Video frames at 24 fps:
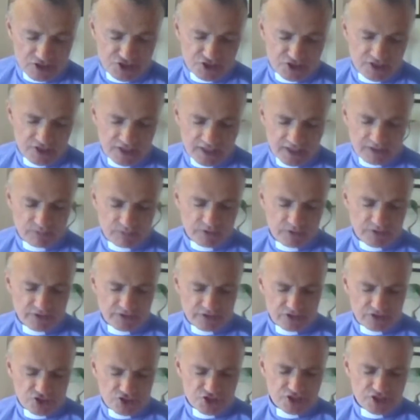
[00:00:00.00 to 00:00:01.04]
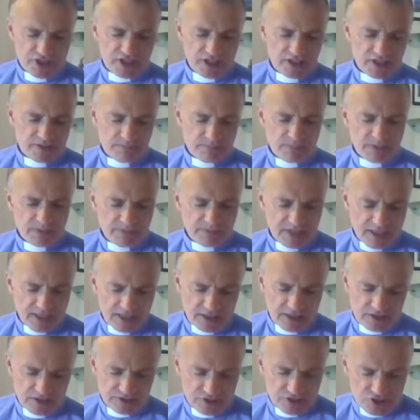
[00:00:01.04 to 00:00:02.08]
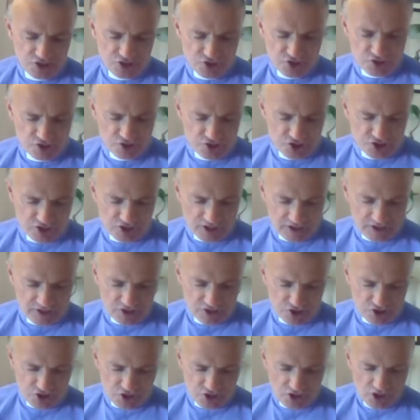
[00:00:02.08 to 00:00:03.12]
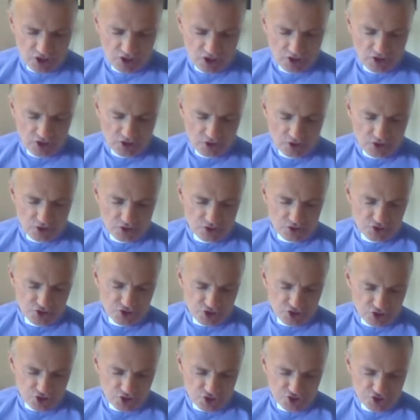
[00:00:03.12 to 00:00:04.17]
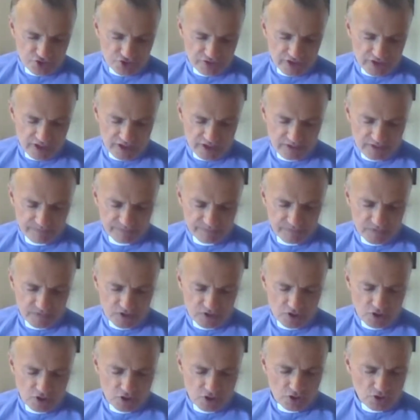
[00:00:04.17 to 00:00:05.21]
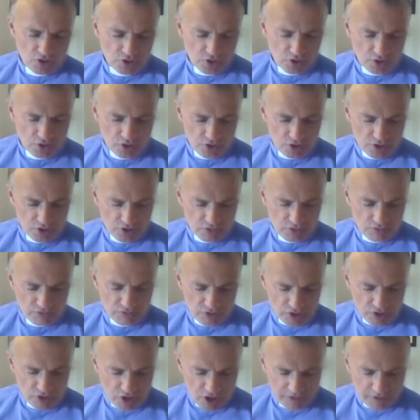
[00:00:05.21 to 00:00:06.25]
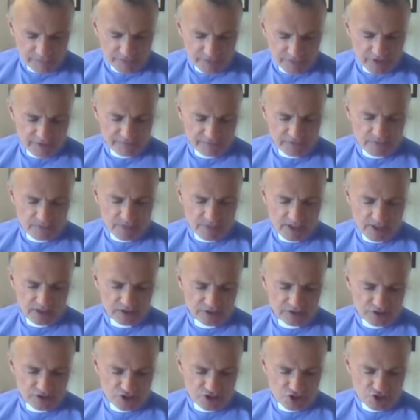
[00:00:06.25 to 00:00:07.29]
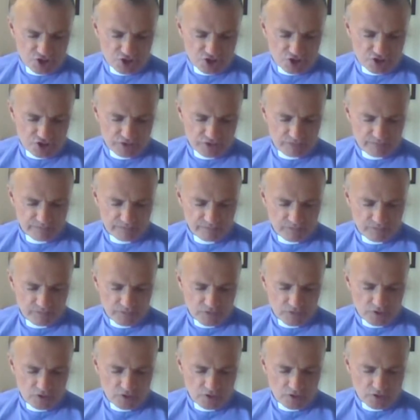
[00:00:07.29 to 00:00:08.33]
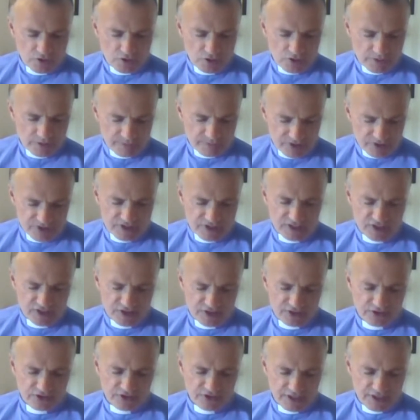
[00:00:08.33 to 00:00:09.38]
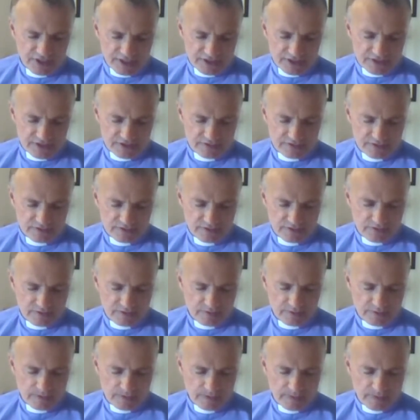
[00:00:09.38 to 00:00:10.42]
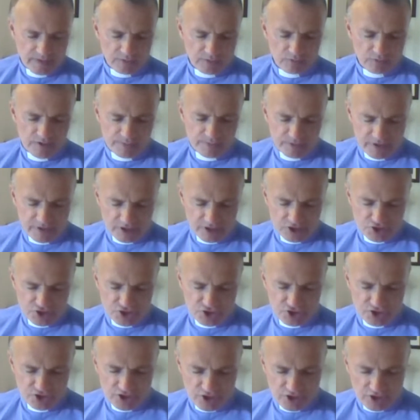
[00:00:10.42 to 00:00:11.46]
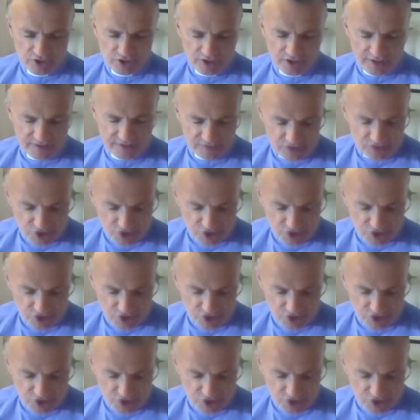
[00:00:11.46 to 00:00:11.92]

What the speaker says: today where there is need, maybe illness or sickness or surgery or recovery from illness or a particular need. We bring it to you now in the